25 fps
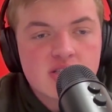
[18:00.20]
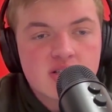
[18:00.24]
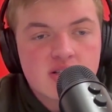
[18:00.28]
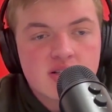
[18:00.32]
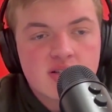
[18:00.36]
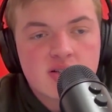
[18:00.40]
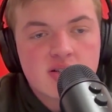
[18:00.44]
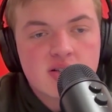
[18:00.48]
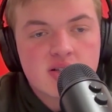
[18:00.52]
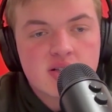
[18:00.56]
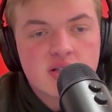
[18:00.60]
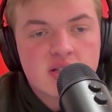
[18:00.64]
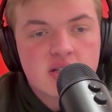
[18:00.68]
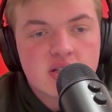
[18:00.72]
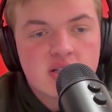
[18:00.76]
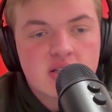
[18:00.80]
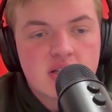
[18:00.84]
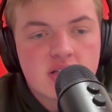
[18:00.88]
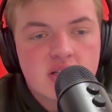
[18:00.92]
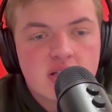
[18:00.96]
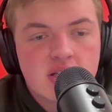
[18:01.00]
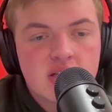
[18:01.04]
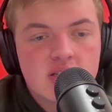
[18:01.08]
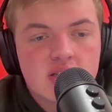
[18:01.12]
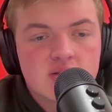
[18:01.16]
year
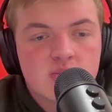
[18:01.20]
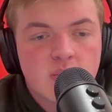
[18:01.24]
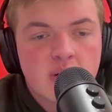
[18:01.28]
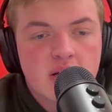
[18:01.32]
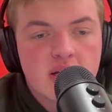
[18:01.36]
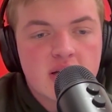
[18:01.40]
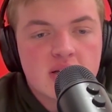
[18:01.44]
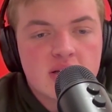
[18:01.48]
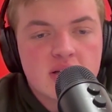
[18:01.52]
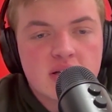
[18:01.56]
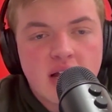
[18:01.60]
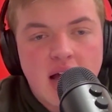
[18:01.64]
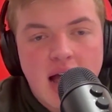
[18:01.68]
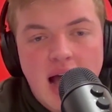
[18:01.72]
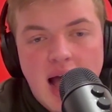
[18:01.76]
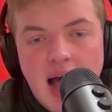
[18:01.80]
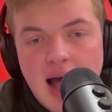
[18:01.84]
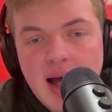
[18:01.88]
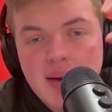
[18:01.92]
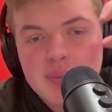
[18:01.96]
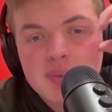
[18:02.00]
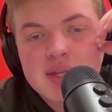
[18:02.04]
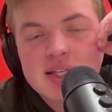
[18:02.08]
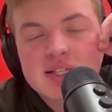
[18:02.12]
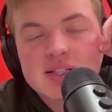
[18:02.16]
is when
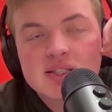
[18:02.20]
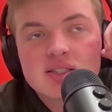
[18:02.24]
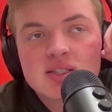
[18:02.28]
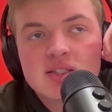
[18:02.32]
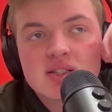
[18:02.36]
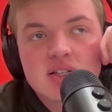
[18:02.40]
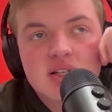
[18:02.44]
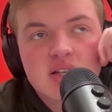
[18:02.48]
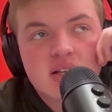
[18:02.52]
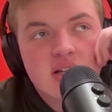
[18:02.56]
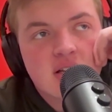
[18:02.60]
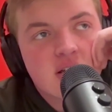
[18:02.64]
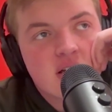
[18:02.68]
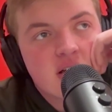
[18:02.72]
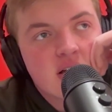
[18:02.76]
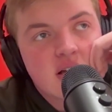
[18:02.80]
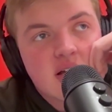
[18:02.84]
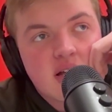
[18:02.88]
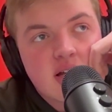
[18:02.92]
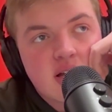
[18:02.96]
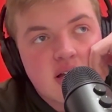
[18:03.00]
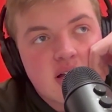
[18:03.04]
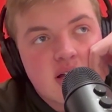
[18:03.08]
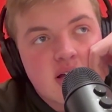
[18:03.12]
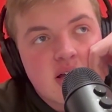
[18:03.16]
Hopkins.
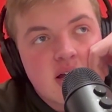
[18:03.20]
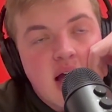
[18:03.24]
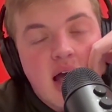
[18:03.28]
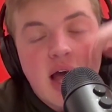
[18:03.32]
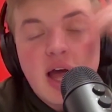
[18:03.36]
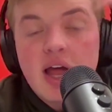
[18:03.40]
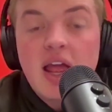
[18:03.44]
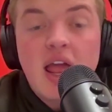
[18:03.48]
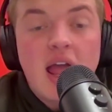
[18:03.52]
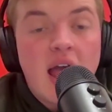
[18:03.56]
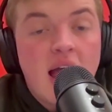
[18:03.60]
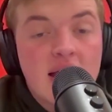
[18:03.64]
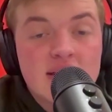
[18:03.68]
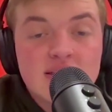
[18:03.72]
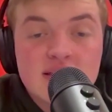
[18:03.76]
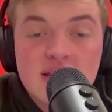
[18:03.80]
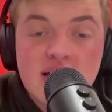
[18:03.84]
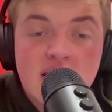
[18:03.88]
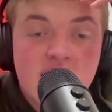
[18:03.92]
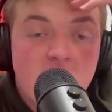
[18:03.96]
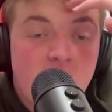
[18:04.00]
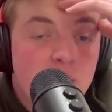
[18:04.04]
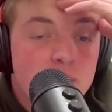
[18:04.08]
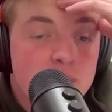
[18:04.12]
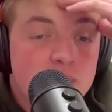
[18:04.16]
I
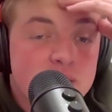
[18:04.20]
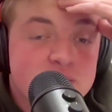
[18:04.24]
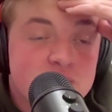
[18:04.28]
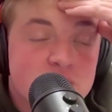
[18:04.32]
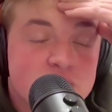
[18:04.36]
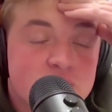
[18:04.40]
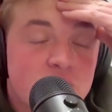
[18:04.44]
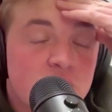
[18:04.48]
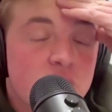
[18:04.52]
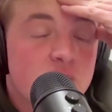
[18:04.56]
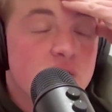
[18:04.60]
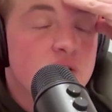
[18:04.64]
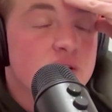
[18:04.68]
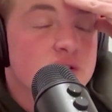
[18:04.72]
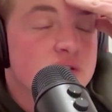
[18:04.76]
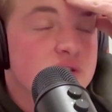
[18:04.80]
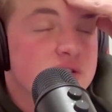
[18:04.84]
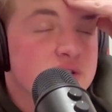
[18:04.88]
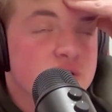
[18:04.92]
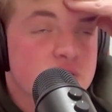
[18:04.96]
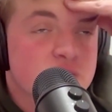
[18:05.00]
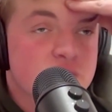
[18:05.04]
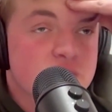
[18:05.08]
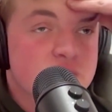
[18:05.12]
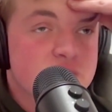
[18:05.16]
think Hopkins and Syracuse
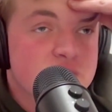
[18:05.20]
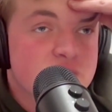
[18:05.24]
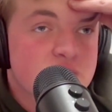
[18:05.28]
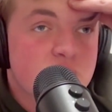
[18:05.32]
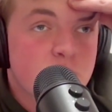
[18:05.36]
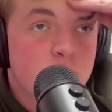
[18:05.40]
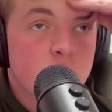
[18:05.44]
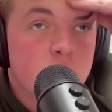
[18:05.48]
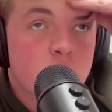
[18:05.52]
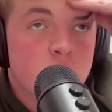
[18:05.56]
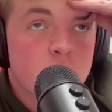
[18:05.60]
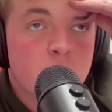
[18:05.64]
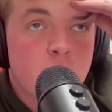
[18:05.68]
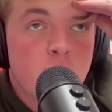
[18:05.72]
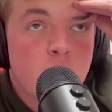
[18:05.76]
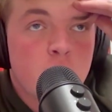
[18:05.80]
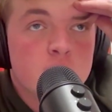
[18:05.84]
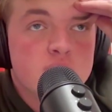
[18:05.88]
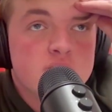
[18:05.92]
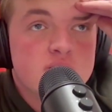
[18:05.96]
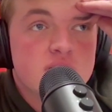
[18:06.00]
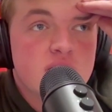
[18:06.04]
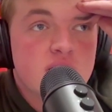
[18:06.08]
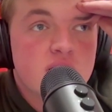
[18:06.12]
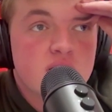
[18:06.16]
are just in similar
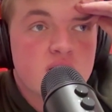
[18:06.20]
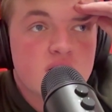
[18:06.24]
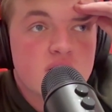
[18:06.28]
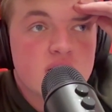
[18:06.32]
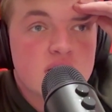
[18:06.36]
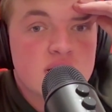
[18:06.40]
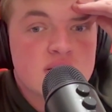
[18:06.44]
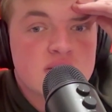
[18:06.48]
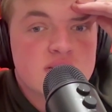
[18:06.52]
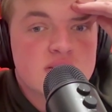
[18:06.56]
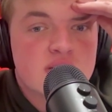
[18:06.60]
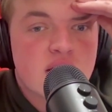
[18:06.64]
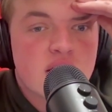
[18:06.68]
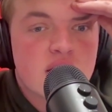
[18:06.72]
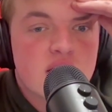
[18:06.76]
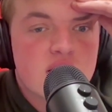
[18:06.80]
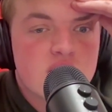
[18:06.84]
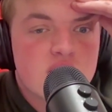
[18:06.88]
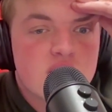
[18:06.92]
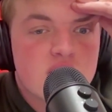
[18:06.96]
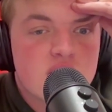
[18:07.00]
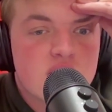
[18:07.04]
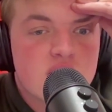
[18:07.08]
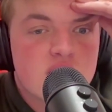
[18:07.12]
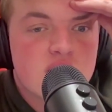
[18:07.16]
boats here.
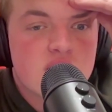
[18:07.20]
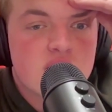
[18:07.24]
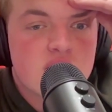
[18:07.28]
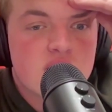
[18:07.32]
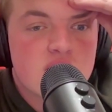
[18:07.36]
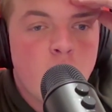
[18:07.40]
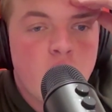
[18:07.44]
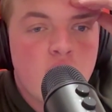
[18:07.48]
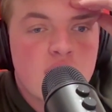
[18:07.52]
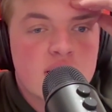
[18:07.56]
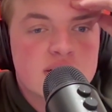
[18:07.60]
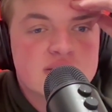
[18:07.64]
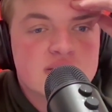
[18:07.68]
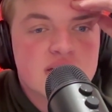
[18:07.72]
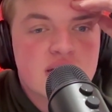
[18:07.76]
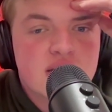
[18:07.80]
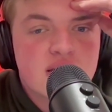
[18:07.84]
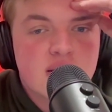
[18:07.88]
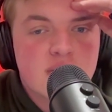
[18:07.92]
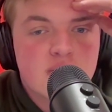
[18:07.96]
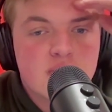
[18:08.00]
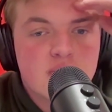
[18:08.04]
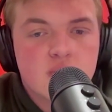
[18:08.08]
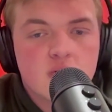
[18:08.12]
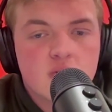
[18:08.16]
You want to see
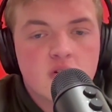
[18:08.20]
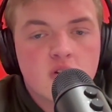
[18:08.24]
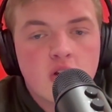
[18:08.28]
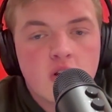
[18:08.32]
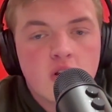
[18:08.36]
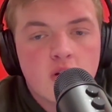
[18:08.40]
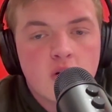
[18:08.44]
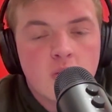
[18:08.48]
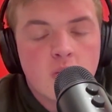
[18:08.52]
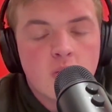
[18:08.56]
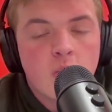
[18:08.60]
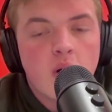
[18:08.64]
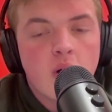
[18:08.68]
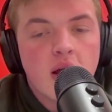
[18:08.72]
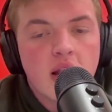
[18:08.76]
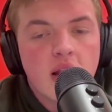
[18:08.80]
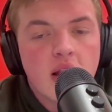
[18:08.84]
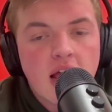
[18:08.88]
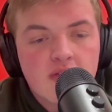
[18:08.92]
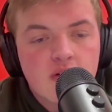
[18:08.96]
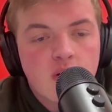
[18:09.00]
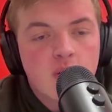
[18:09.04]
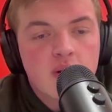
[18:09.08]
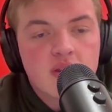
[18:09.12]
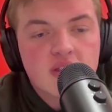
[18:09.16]
them do what
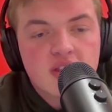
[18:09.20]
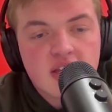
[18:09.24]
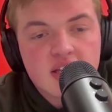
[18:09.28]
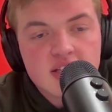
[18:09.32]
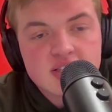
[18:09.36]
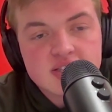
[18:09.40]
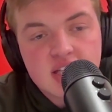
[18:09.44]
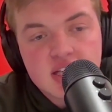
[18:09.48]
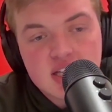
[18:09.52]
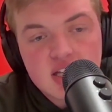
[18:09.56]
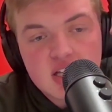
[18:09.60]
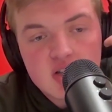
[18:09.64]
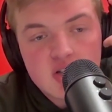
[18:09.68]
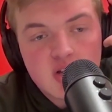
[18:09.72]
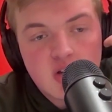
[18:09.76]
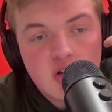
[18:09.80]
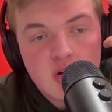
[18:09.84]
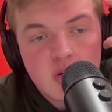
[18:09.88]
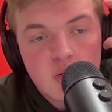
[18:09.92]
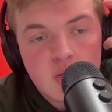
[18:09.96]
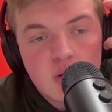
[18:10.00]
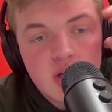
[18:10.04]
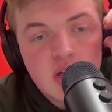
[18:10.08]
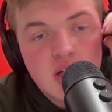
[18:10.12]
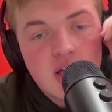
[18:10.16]
everyone thinks they can
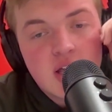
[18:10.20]
do.